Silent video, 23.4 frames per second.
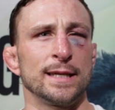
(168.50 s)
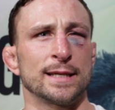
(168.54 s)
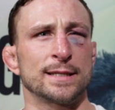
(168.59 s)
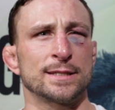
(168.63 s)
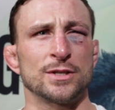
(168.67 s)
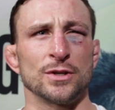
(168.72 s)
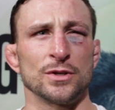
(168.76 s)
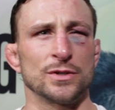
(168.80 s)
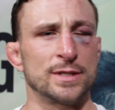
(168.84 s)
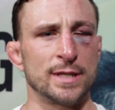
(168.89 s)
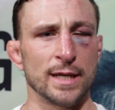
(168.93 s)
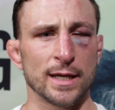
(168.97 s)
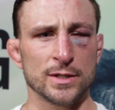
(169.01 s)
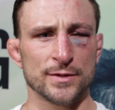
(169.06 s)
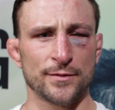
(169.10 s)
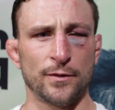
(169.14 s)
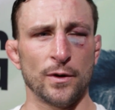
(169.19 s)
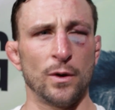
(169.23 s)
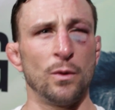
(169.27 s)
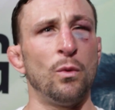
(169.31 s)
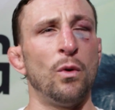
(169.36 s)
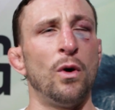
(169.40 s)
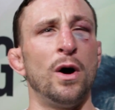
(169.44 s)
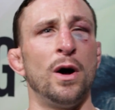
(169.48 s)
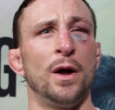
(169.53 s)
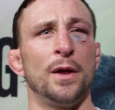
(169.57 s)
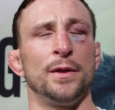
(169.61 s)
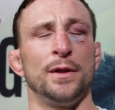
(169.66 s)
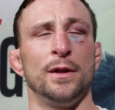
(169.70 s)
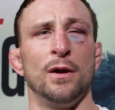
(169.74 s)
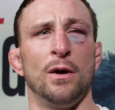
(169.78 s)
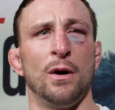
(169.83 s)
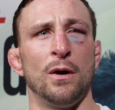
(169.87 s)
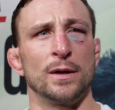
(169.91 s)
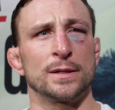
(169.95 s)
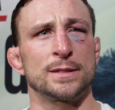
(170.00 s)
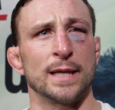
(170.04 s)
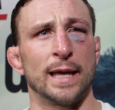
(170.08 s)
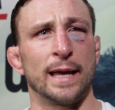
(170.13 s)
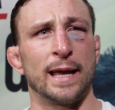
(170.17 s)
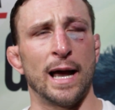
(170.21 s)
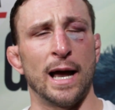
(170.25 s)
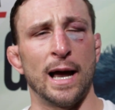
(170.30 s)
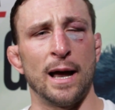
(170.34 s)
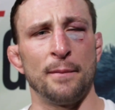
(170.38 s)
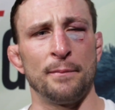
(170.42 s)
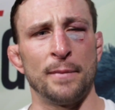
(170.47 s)
He's 6'1". It's like
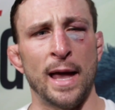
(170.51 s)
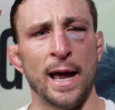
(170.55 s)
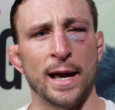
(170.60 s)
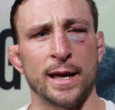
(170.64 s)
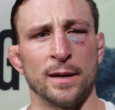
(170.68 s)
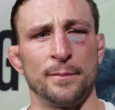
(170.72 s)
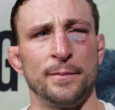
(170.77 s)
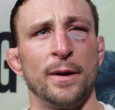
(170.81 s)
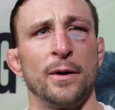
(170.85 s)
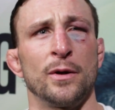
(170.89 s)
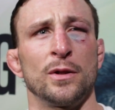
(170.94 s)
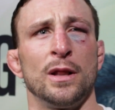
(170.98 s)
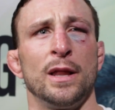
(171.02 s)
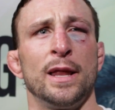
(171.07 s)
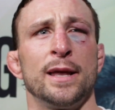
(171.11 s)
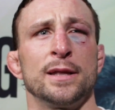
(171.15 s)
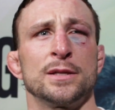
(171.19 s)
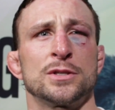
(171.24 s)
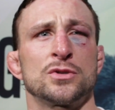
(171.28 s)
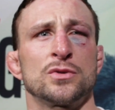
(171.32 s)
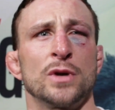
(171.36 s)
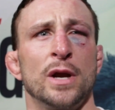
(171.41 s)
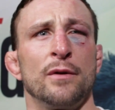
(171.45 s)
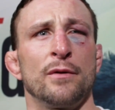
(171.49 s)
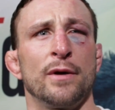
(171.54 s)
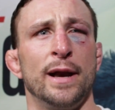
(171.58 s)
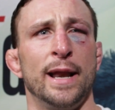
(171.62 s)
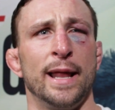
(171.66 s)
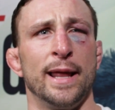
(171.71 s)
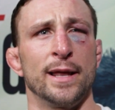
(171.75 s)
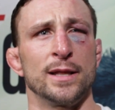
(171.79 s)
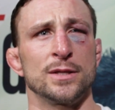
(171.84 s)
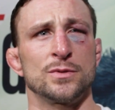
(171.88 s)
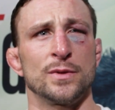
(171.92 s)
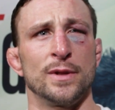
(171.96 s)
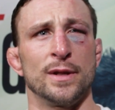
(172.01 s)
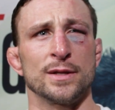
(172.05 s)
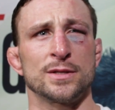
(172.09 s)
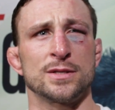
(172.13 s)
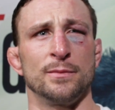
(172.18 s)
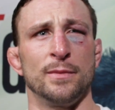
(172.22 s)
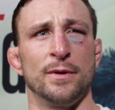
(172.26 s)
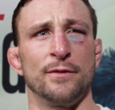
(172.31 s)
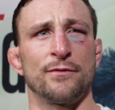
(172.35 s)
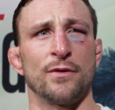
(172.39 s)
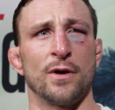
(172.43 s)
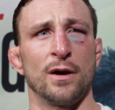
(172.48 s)
I'm not going to be able to land straight right hands without
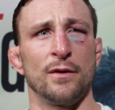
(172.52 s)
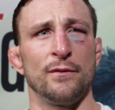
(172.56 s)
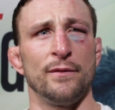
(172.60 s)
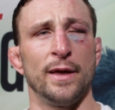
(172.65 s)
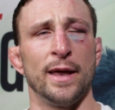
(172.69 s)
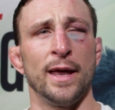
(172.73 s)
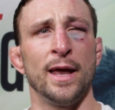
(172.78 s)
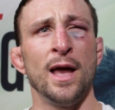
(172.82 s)
someone in front of it.